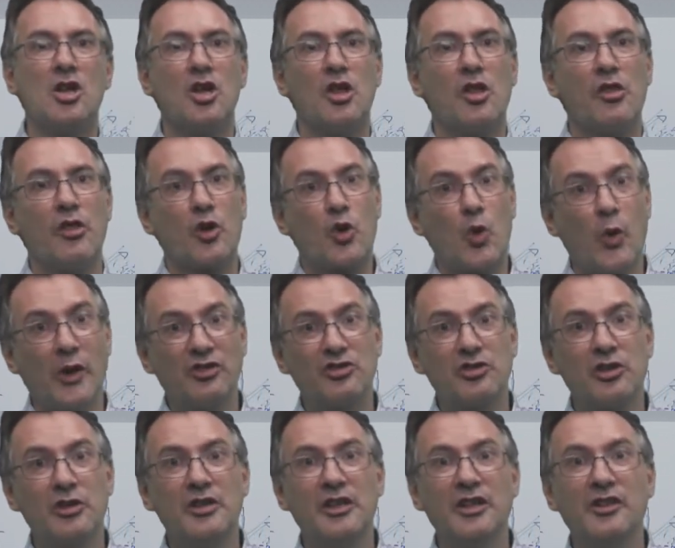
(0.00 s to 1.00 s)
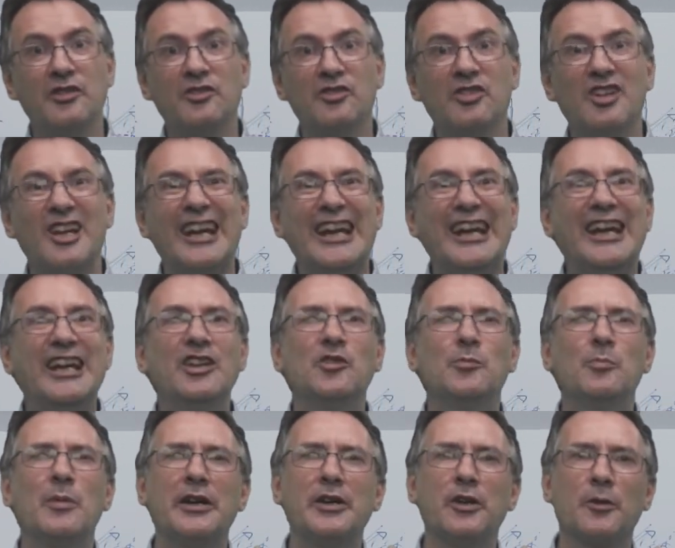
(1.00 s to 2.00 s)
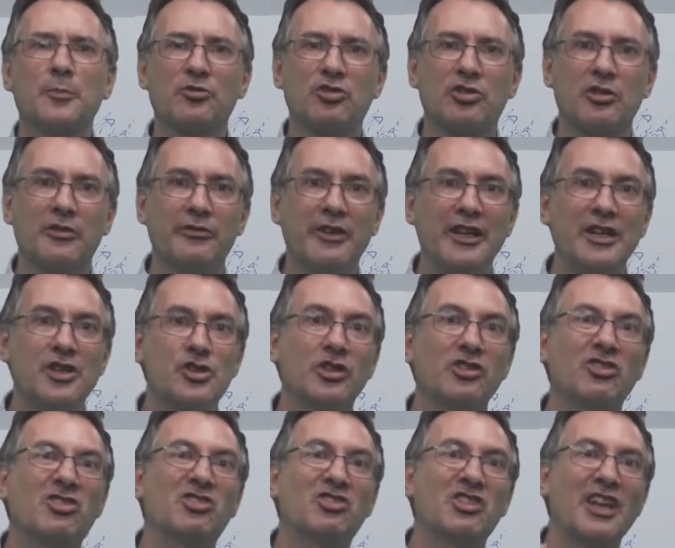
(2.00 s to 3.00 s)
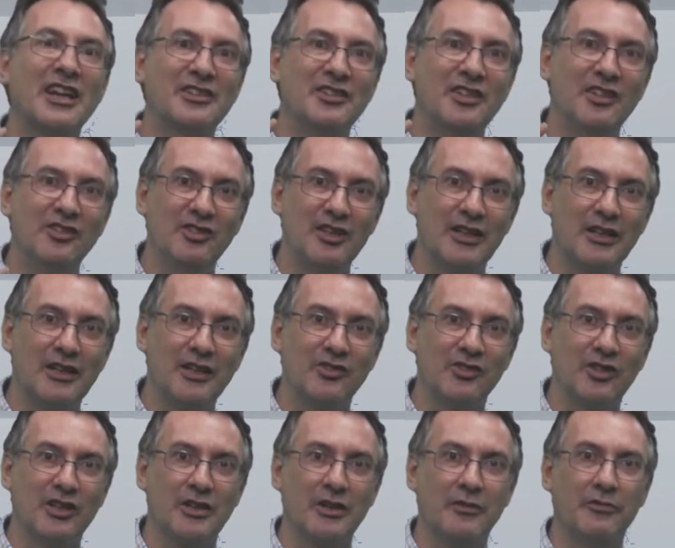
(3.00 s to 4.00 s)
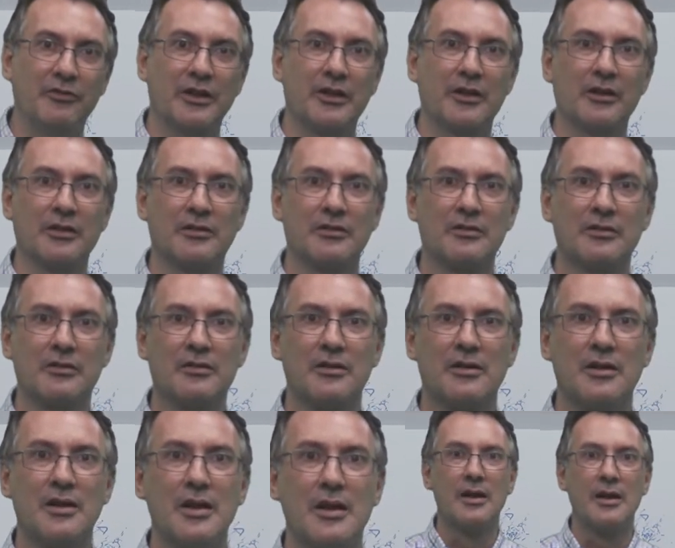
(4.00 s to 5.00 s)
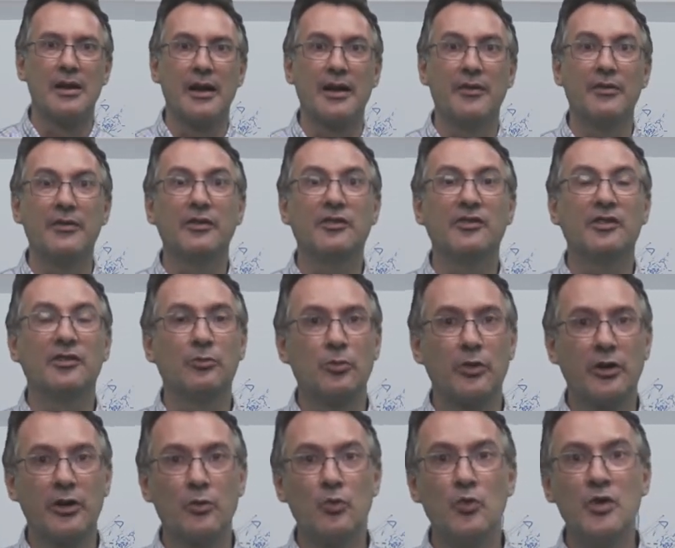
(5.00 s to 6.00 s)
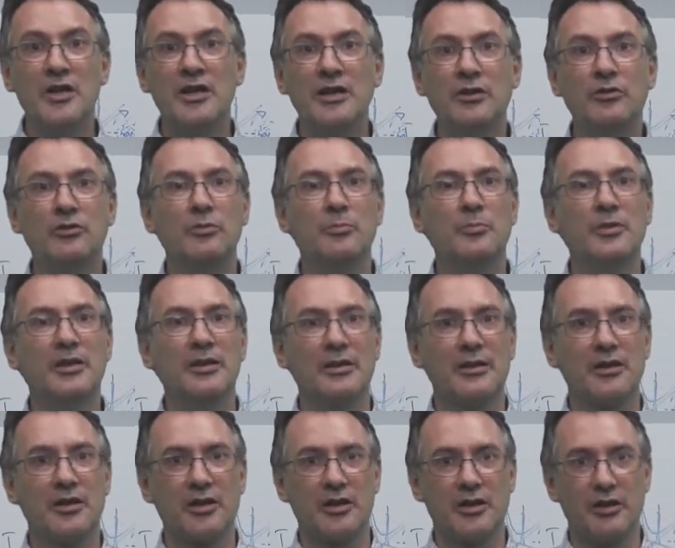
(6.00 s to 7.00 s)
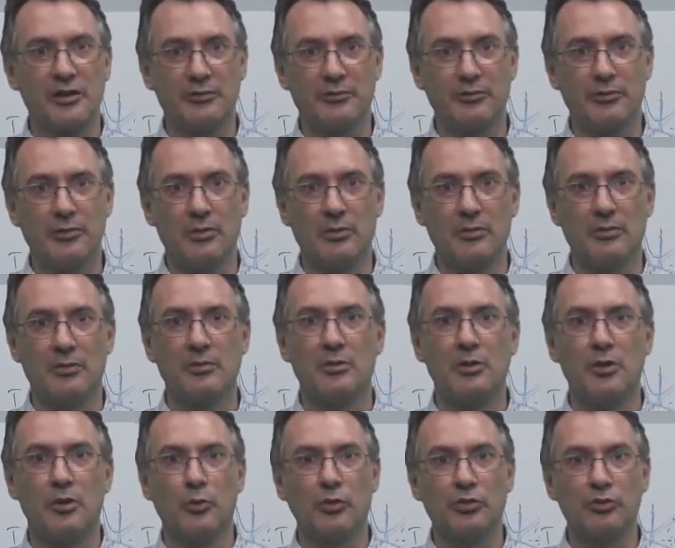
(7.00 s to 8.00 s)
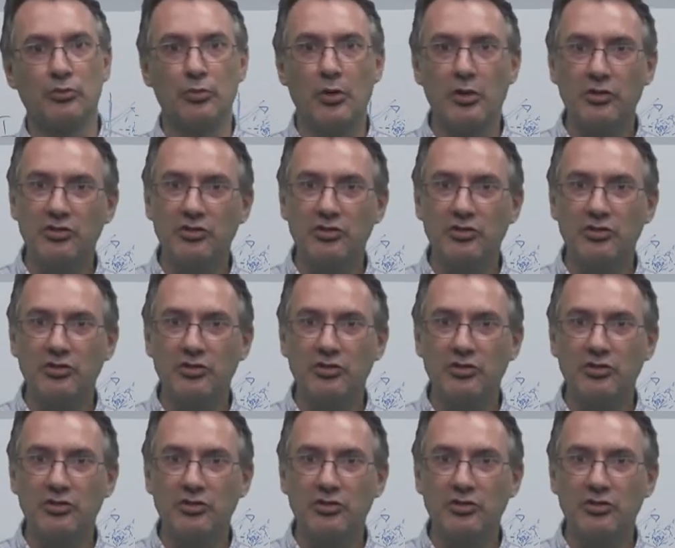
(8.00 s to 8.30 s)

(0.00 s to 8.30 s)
The question is my observation statistically significant? And this is where we need to be careful. With the wrong